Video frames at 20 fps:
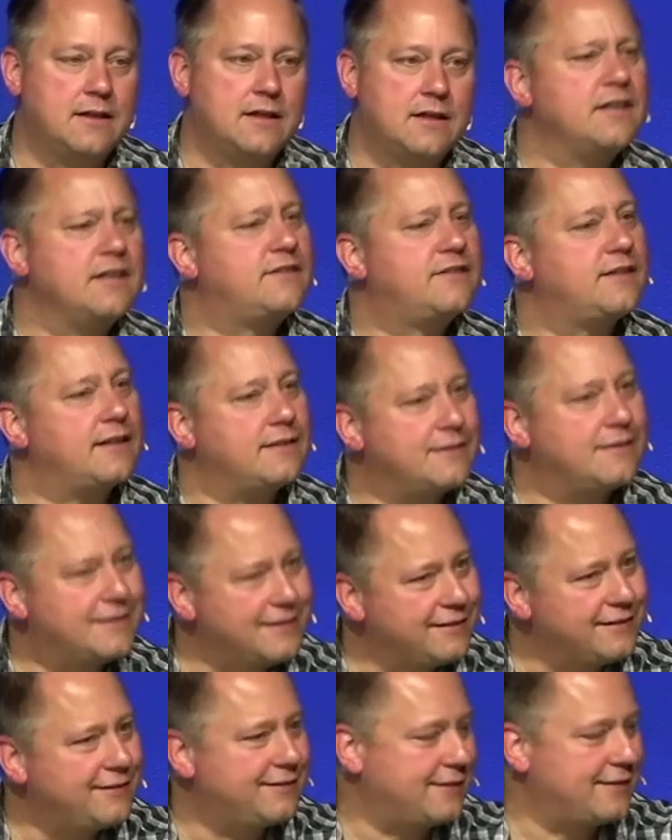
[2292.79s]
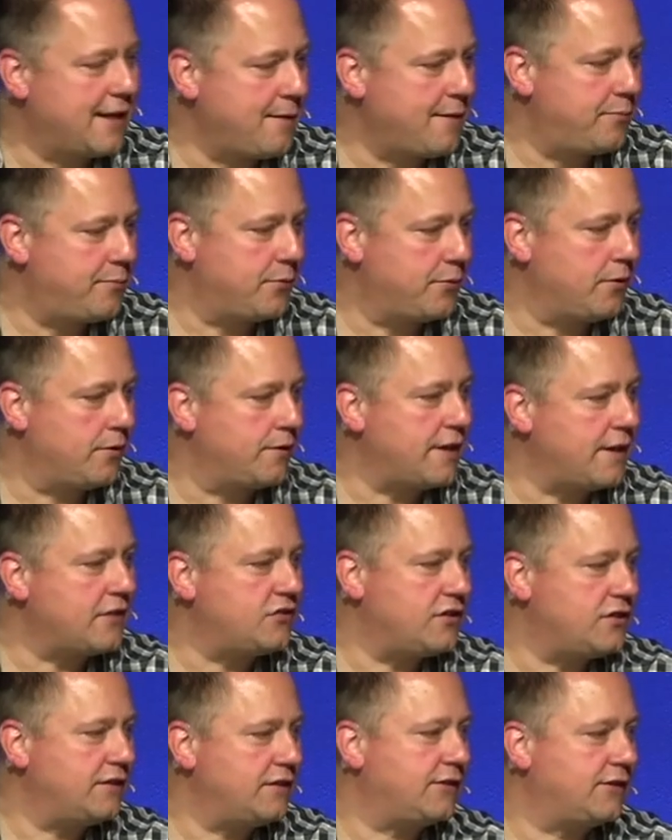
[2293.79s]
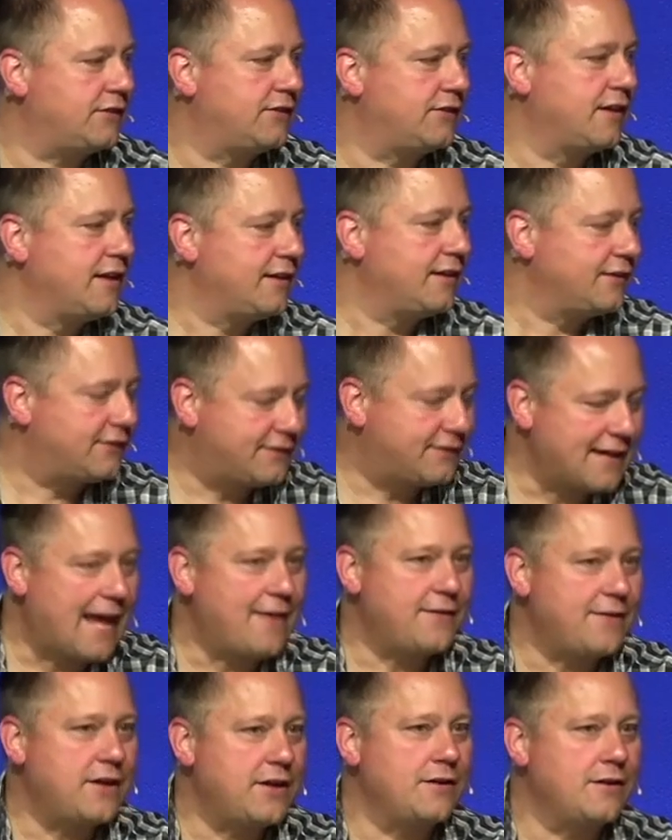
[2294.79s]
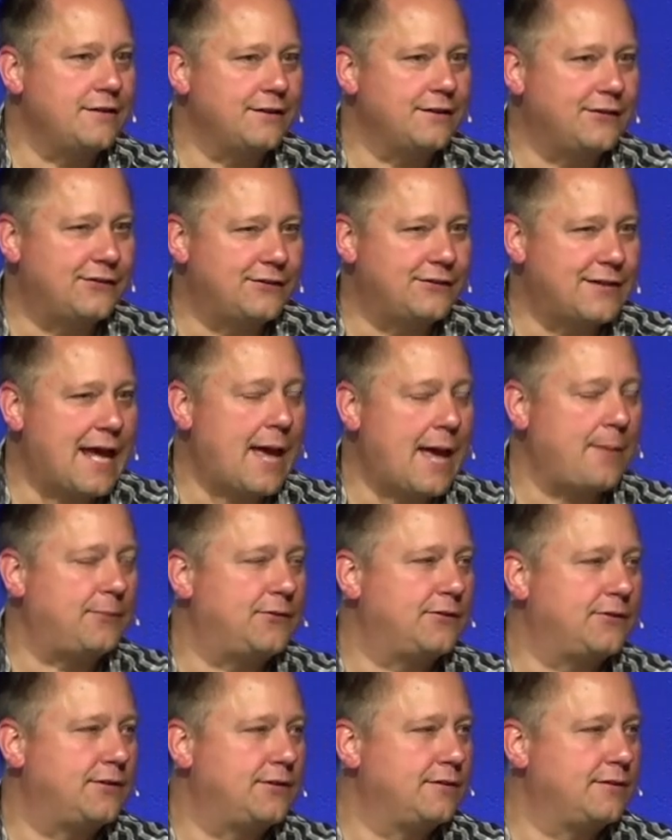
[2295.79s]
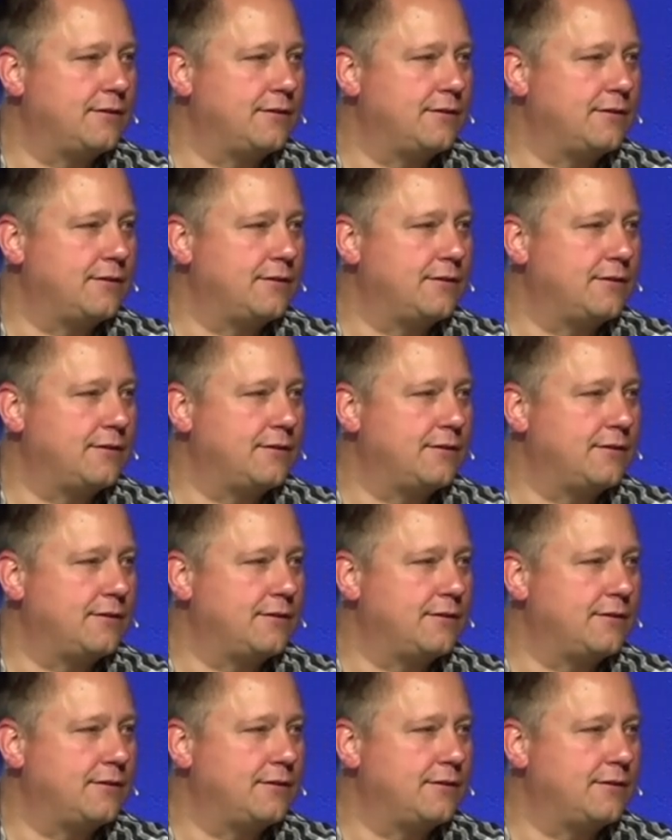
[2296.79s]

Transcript: It's at this temple that Jesus sat there on the steps